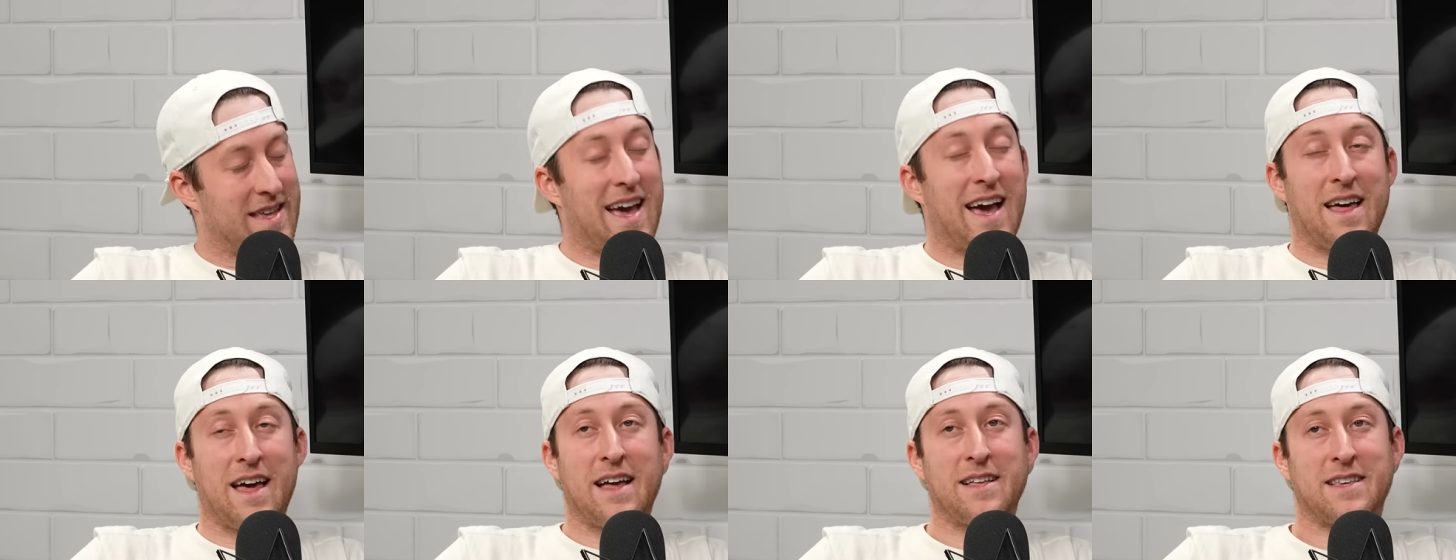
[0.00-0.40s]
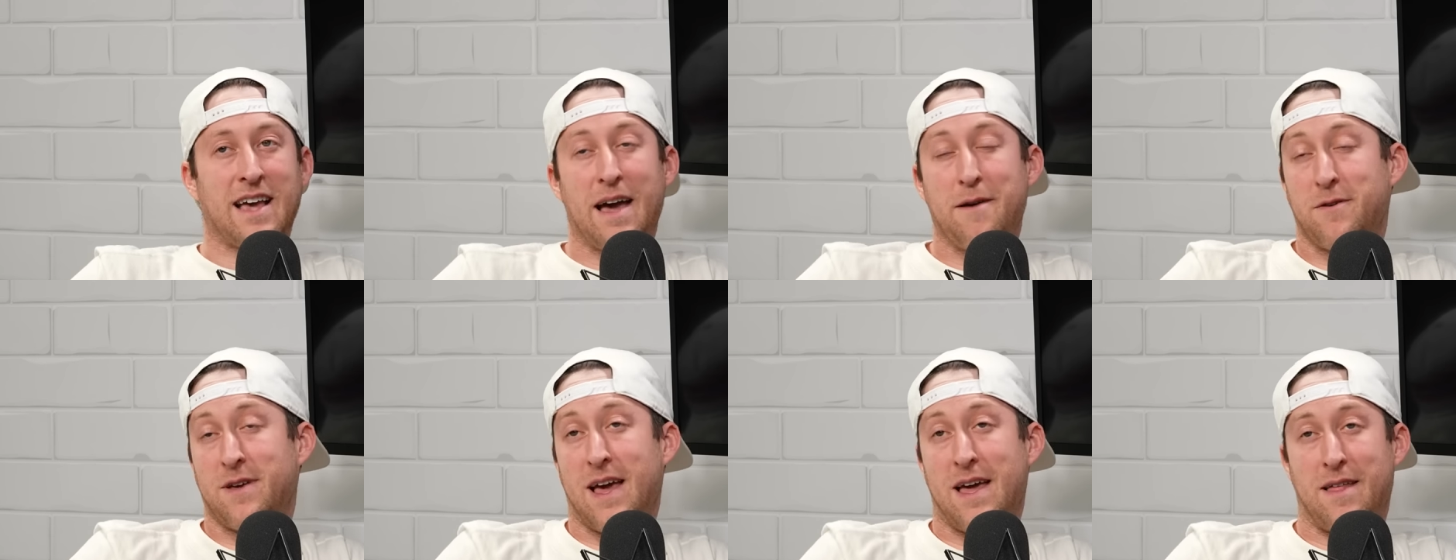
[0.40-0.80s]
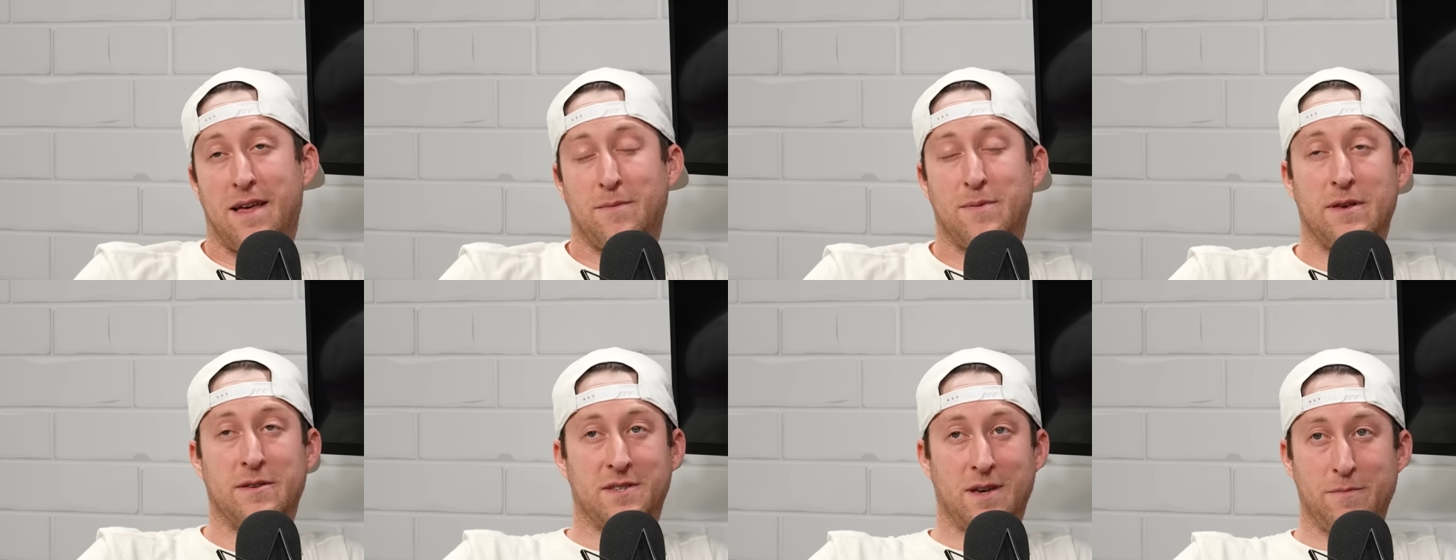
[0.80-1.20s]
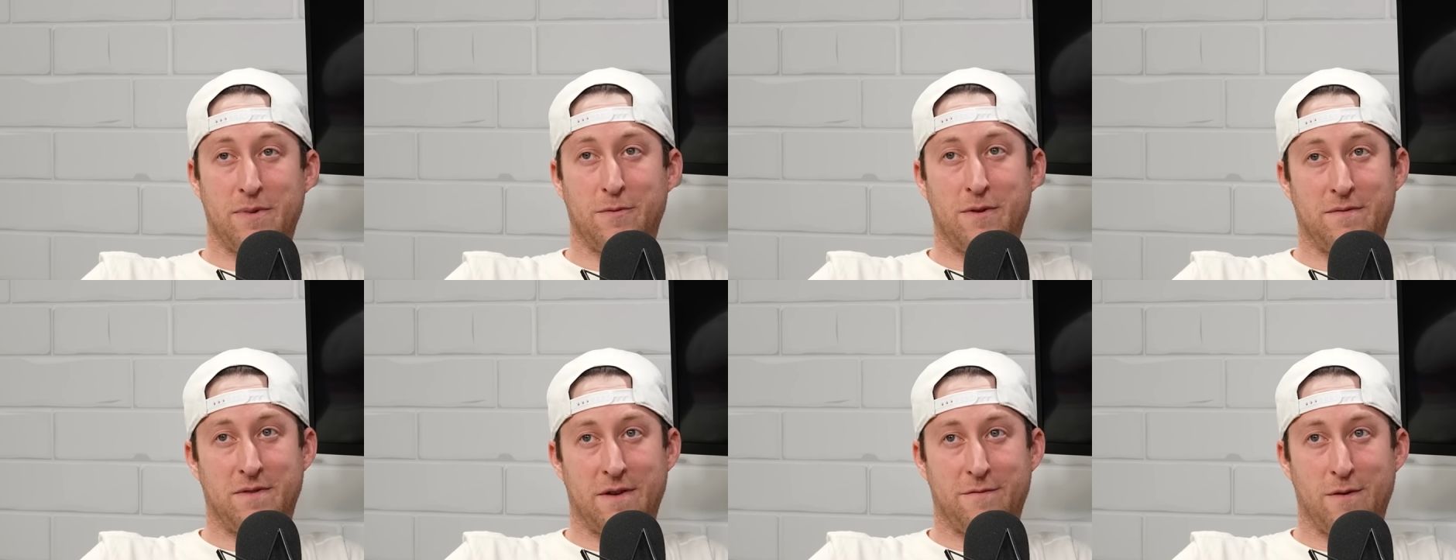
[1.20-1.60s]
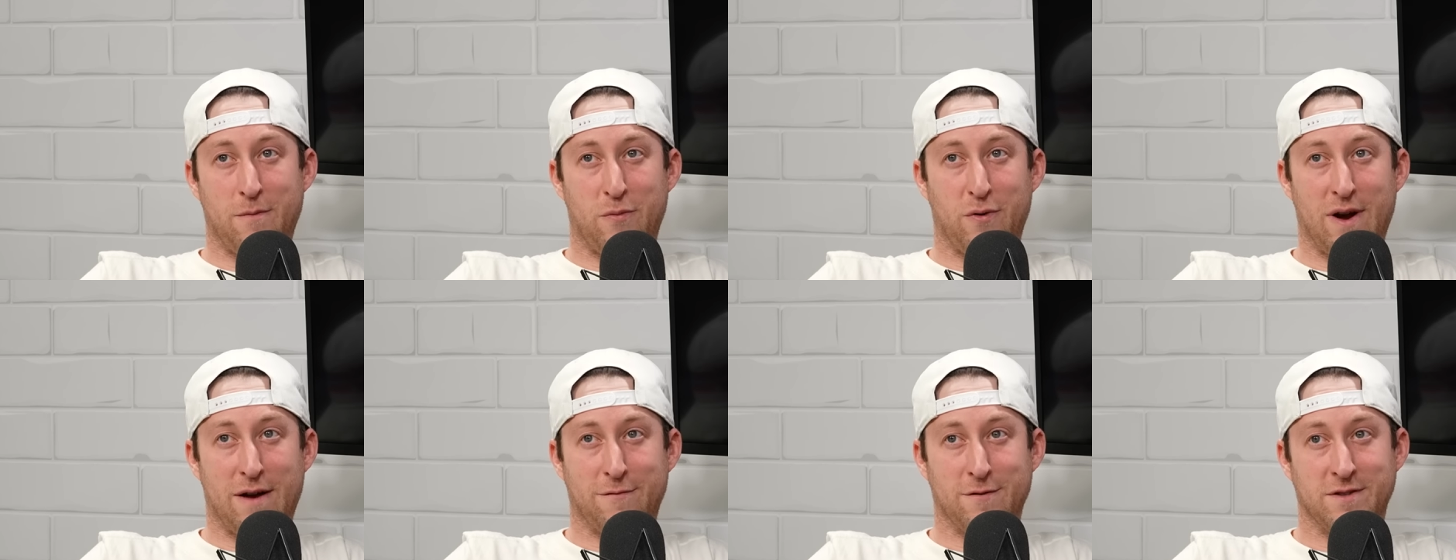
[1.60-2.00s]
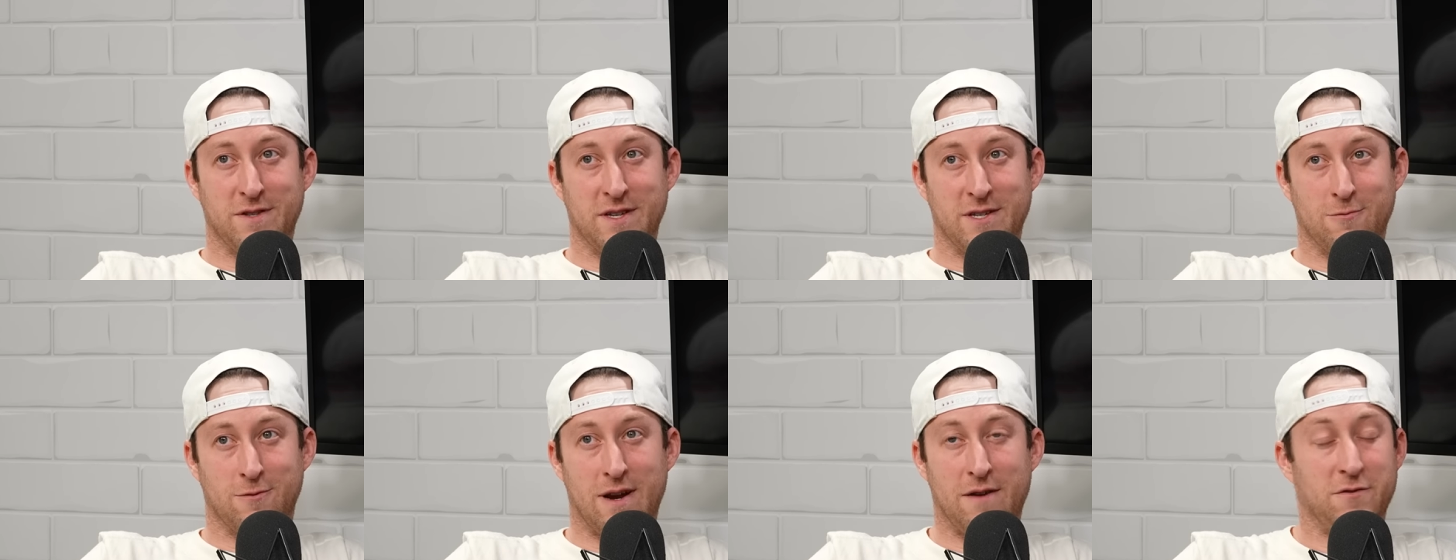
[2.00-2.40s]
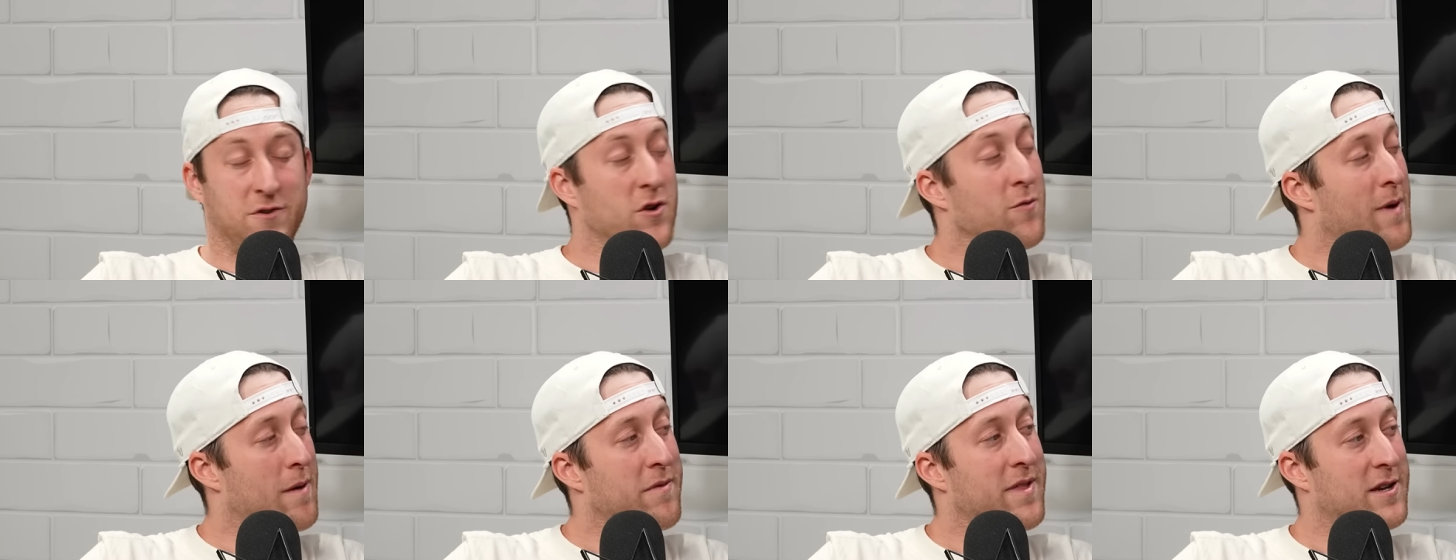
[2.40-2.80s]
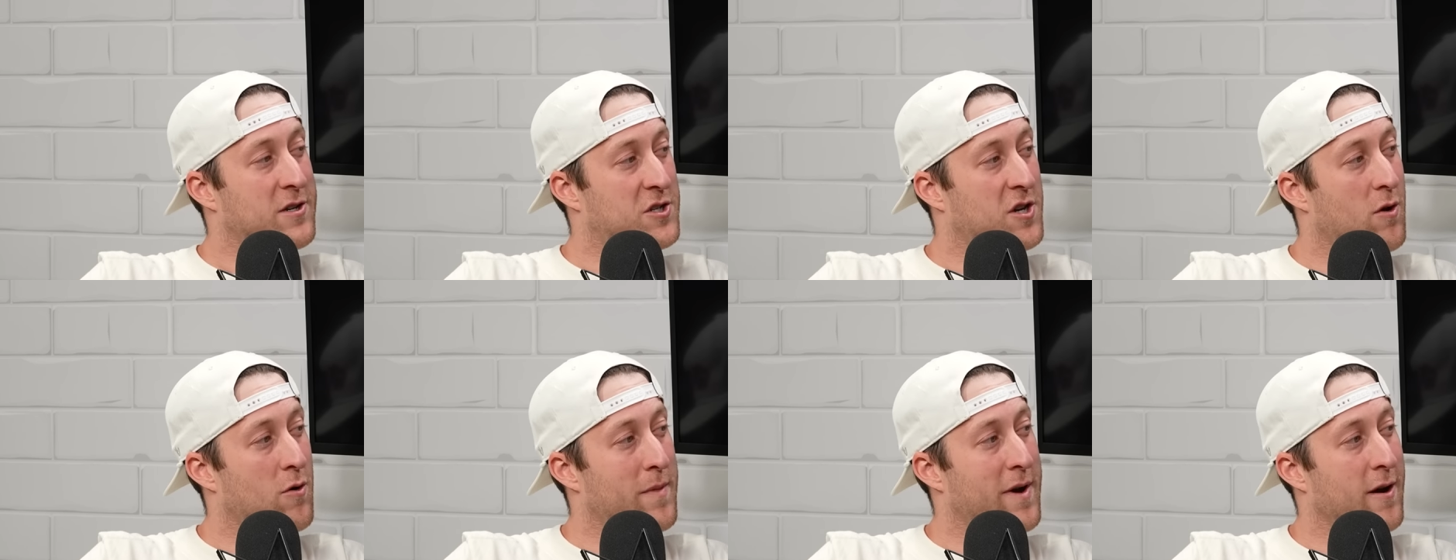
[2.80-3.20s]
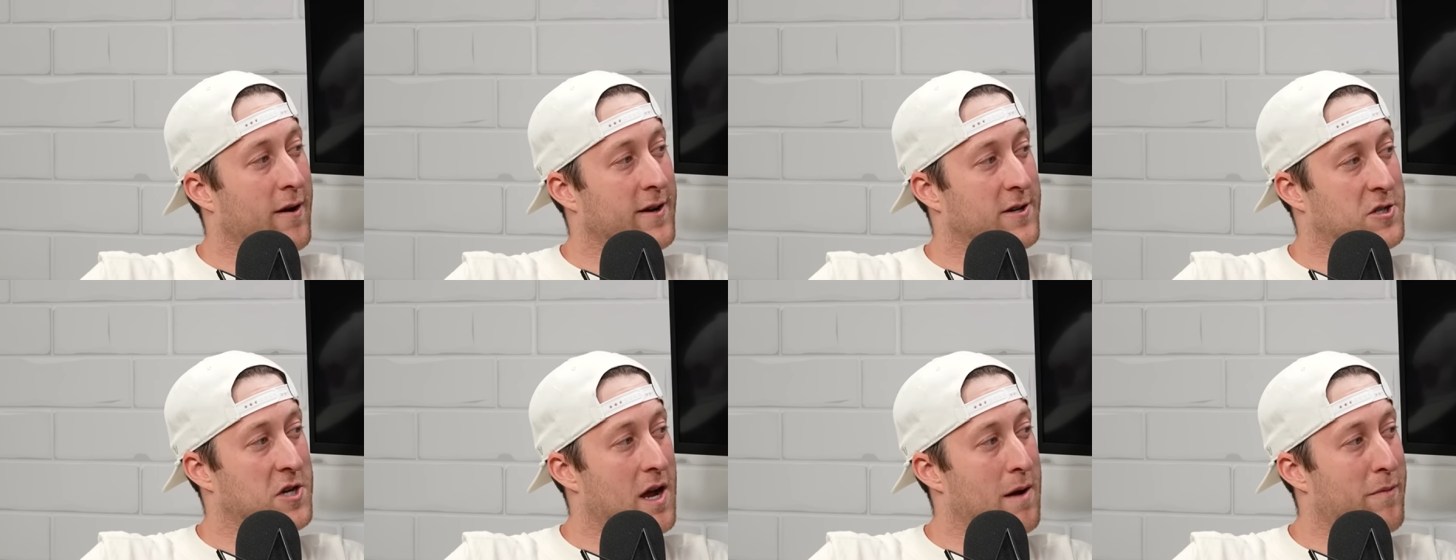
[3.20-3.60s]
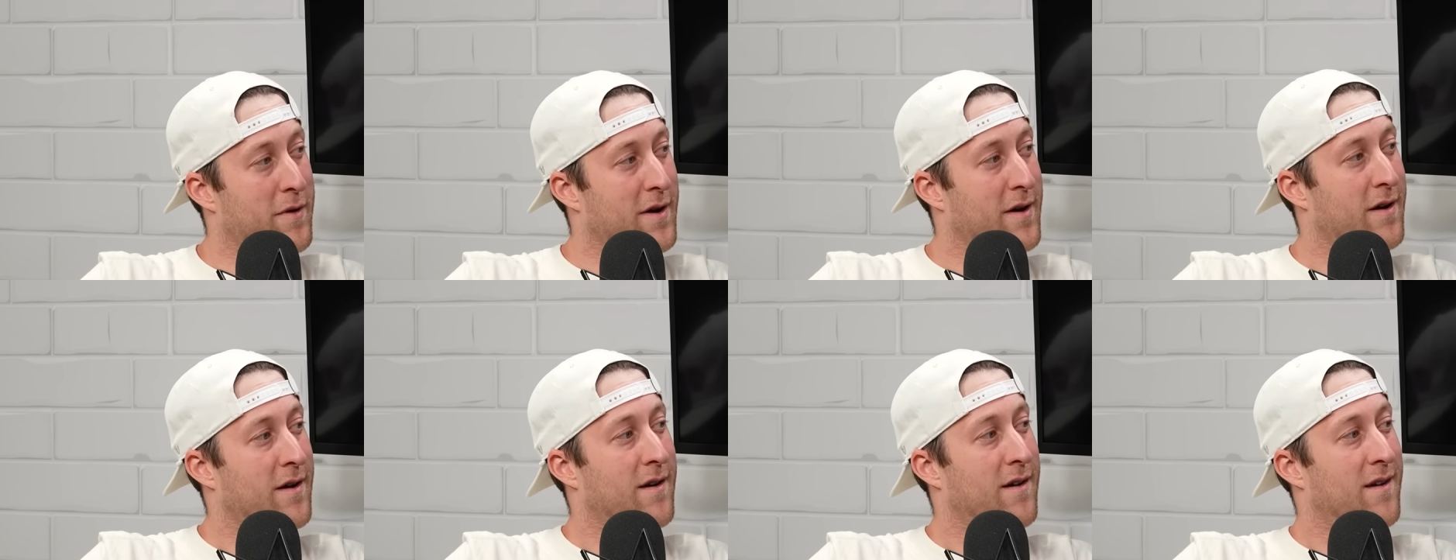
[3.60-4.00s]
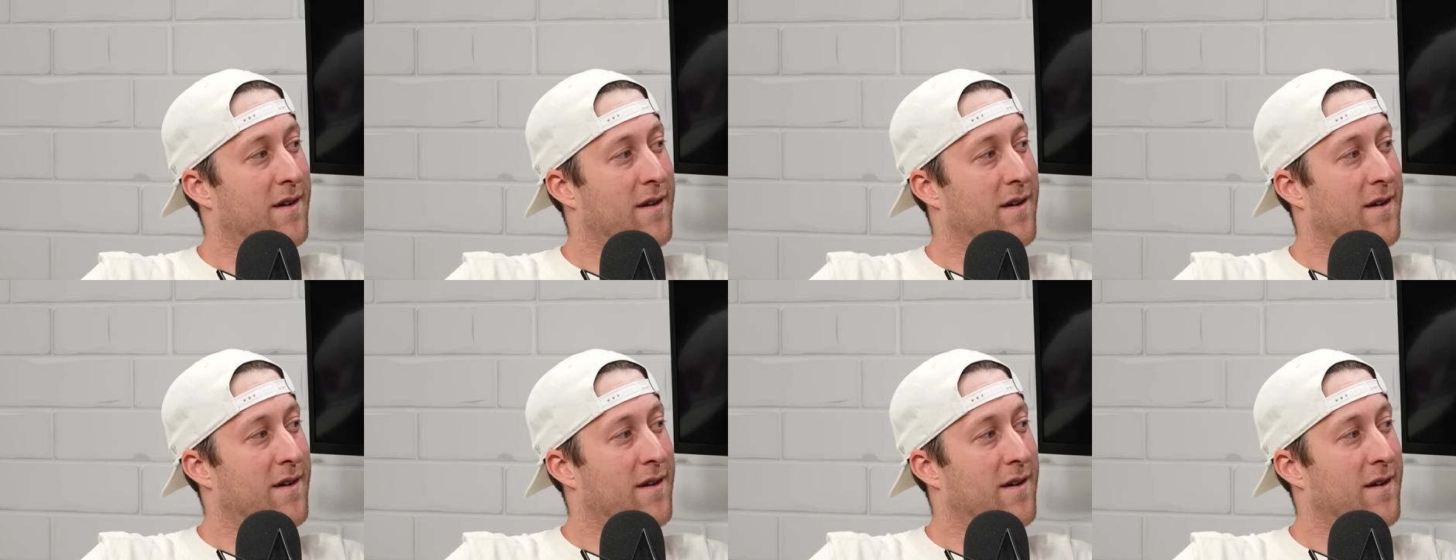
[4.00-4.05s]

Yeah, I, I, again, like some people have different preferences, whatever. Do you remember that show American Chopper?